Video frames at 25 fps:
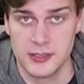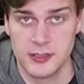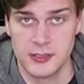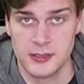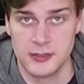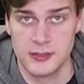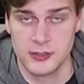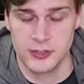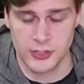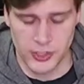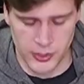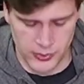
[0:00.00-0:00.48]

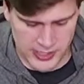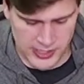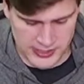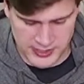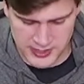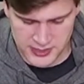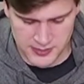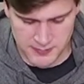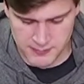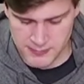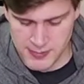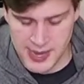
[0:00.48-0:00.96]
so it
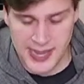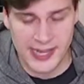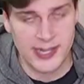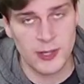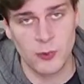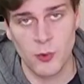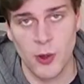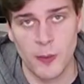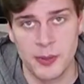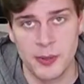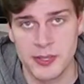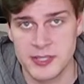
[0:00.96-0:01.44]
doesn't matter
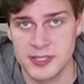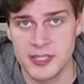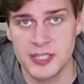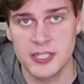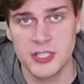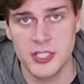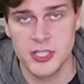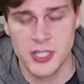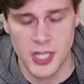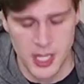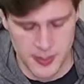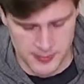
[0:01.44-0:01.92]
what
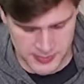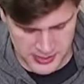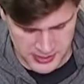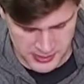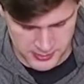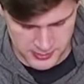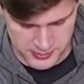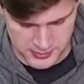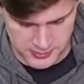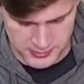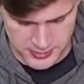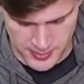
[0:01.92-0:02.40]
position I'm
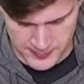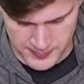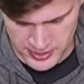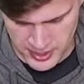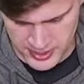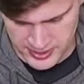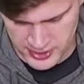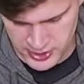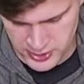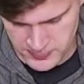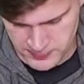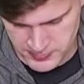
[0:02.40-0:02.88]
in. I mean,
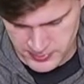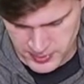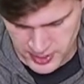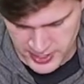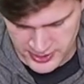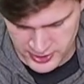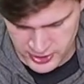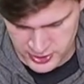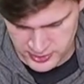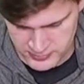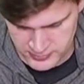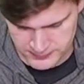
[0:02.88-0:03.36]
I
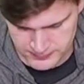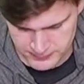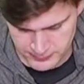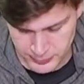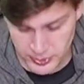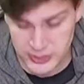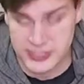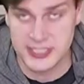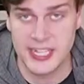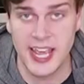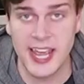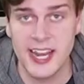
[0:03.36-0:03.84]
could
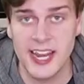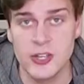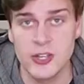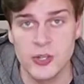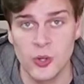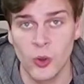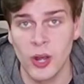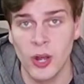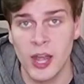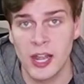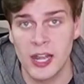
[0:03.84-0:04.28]
pretend all I